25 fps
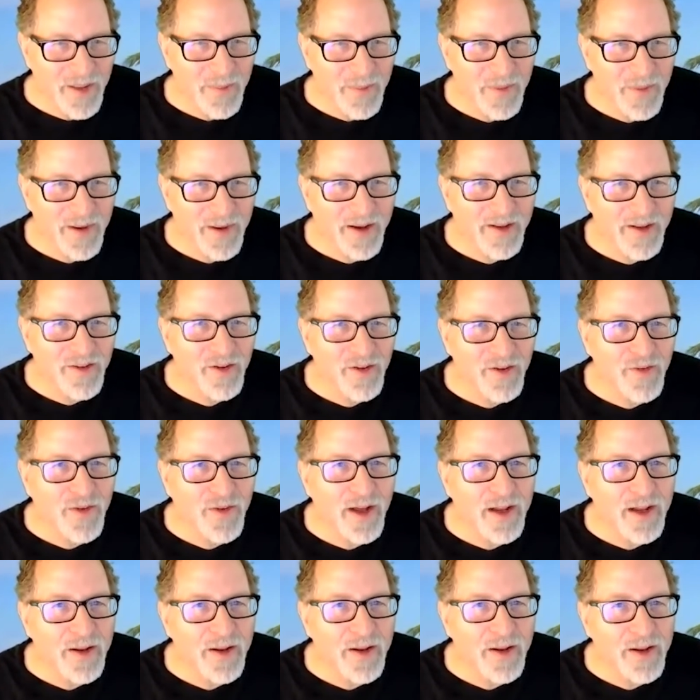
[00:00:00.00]
because you've
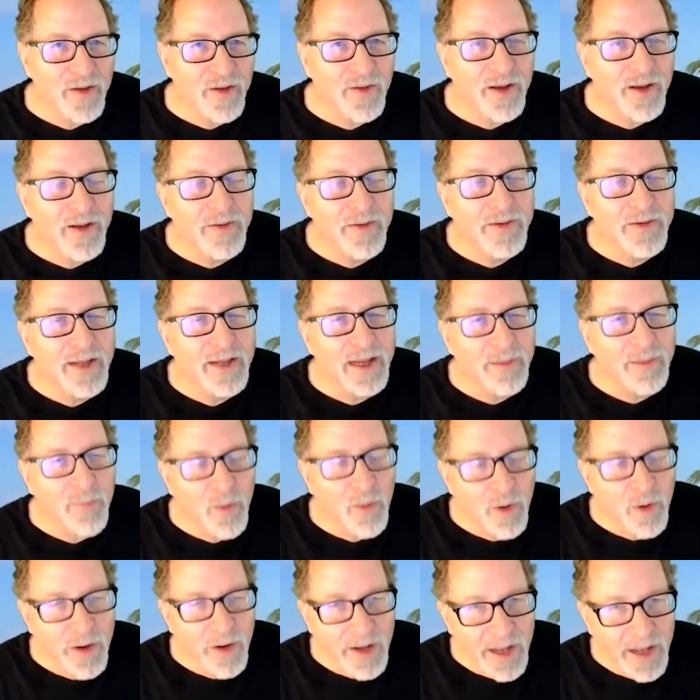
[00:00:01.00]
got, you got to take
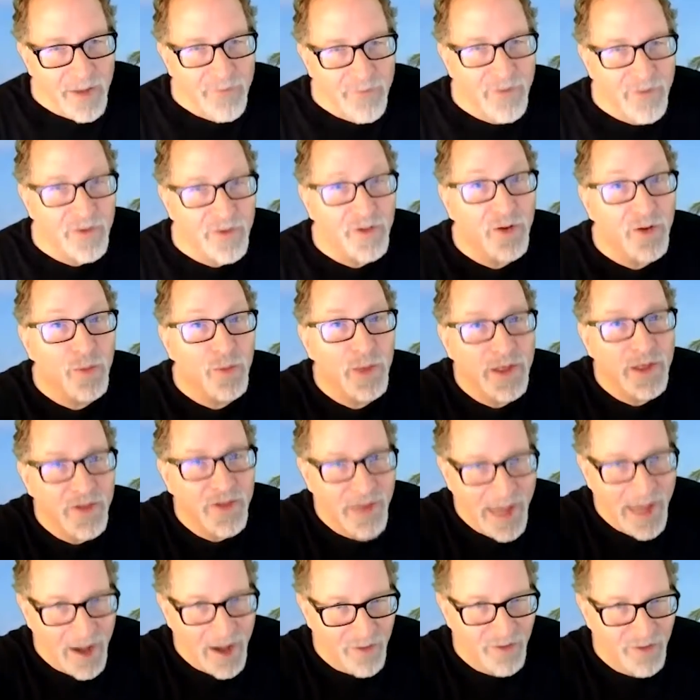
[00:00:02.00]
more effort to reach
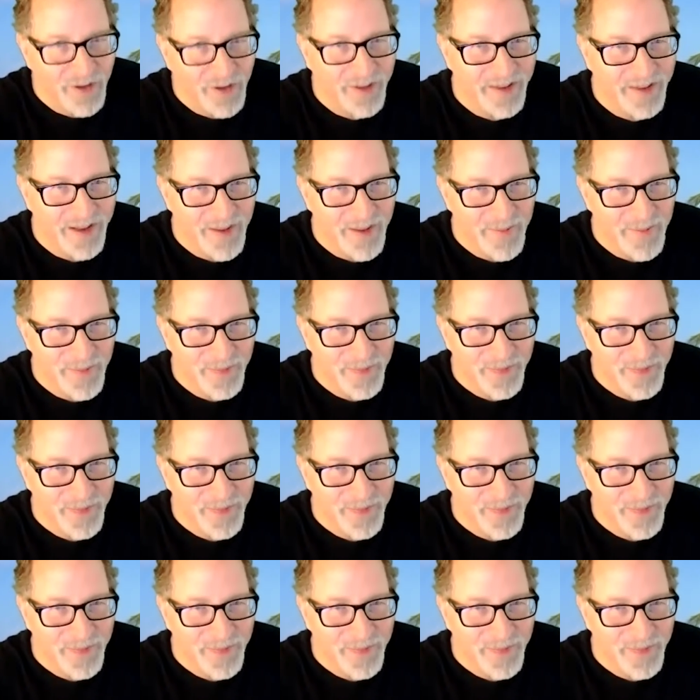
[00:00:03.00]
out to them.